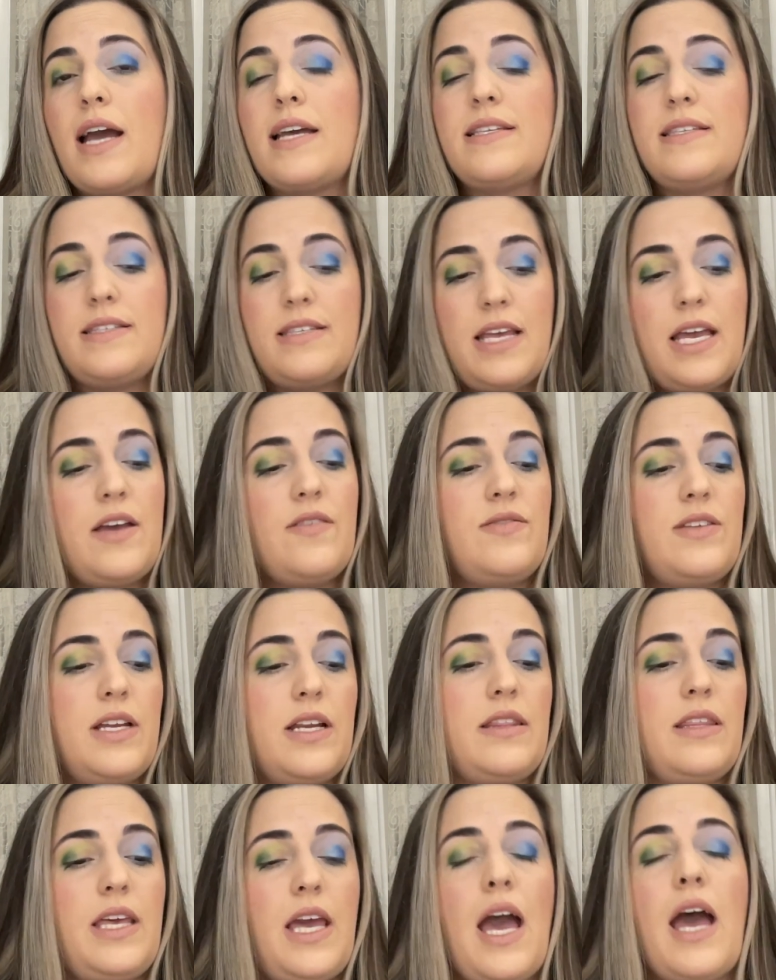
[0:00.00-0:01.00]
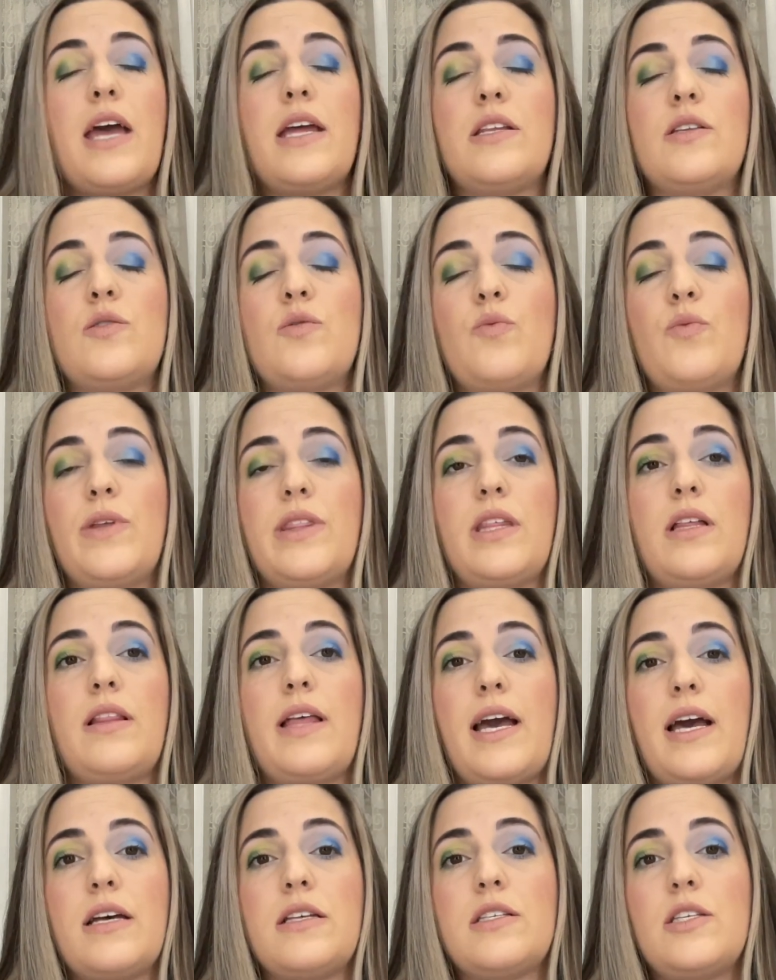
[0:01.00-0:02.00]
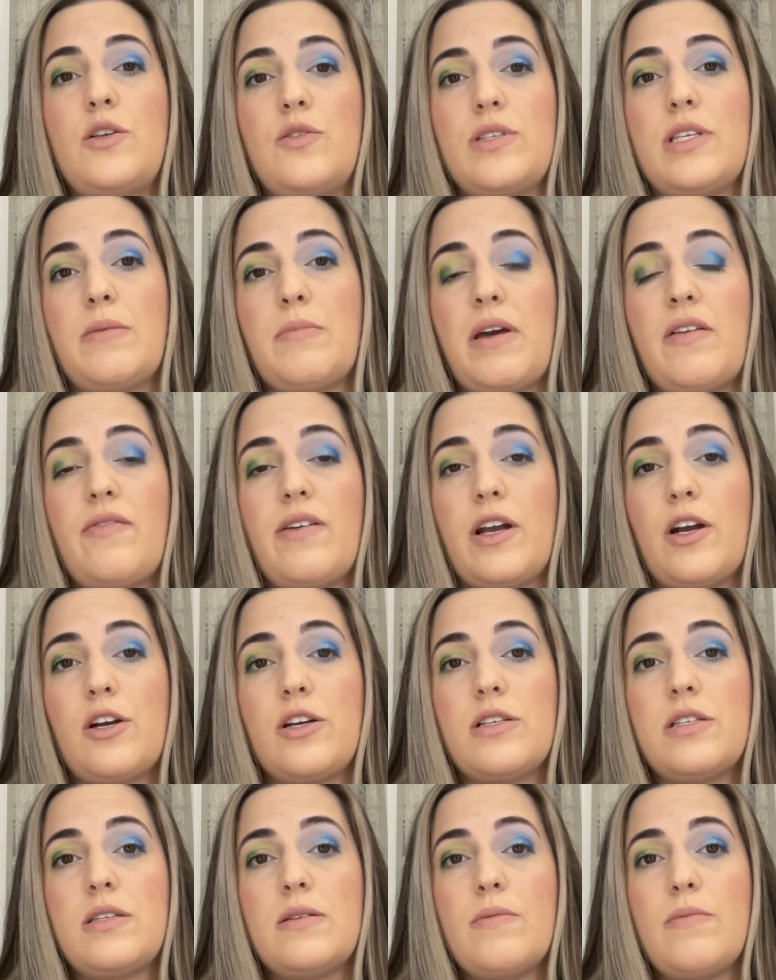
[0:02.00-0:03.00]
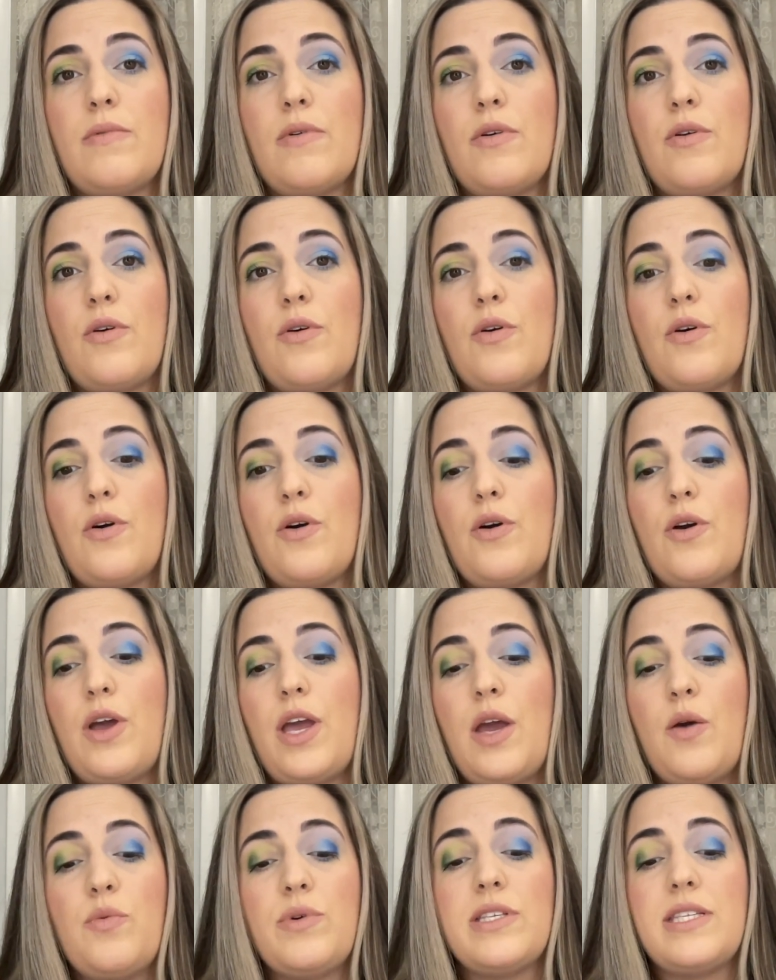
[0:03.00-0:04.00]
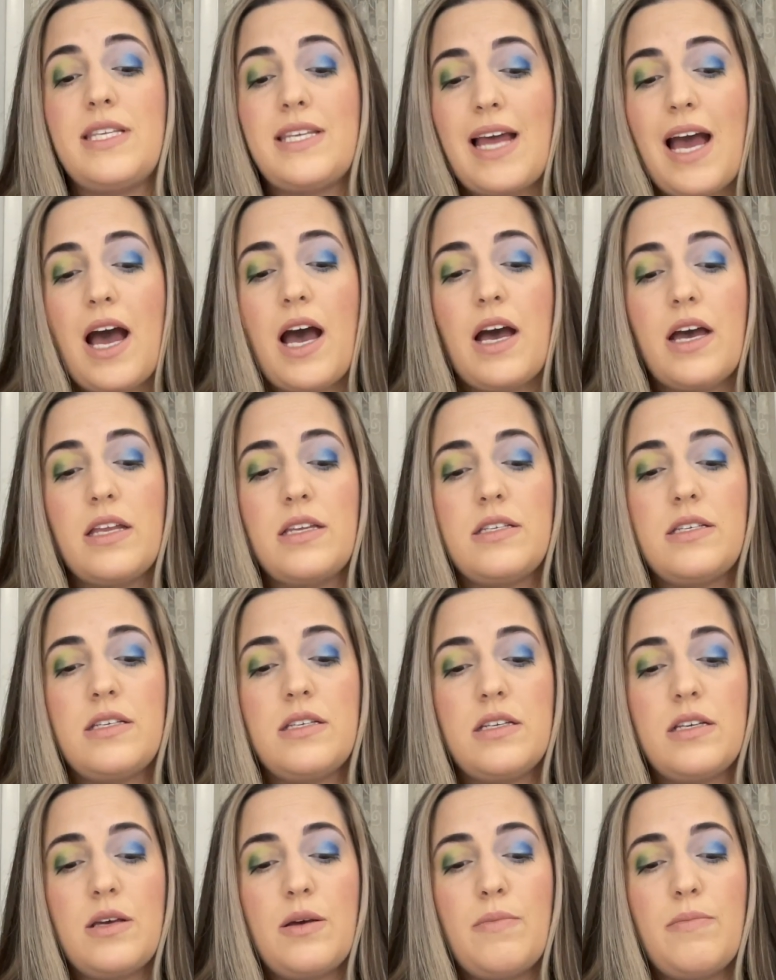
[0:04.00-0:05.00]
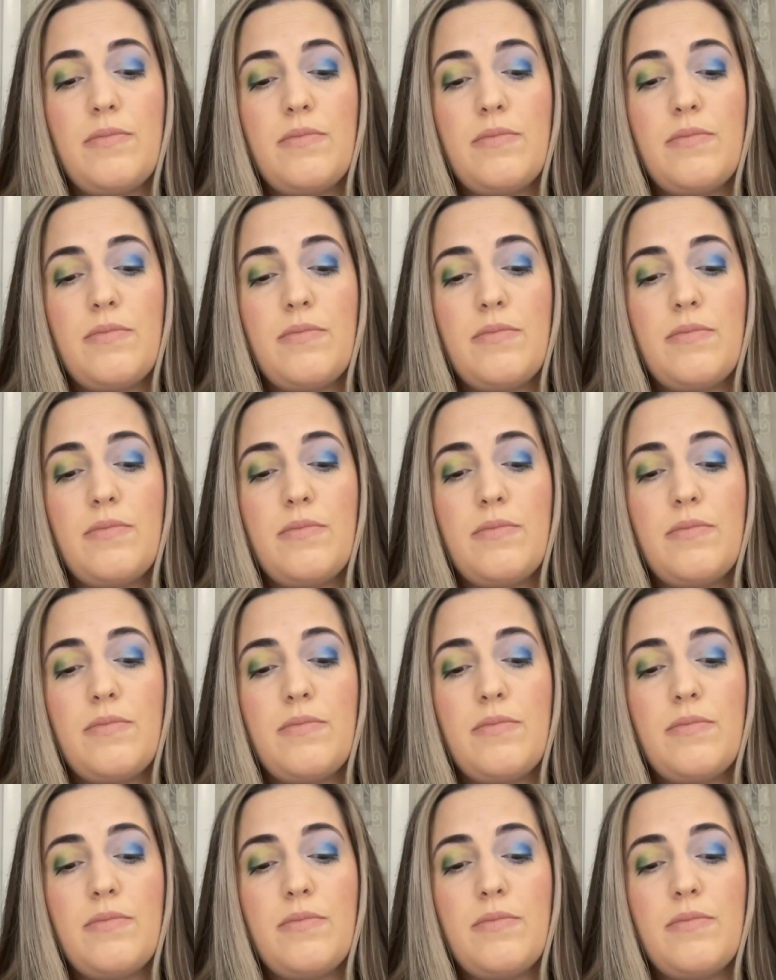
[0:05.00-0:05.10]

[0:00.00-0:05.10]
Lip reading: I saved it at the end with the last using my fingers. It was not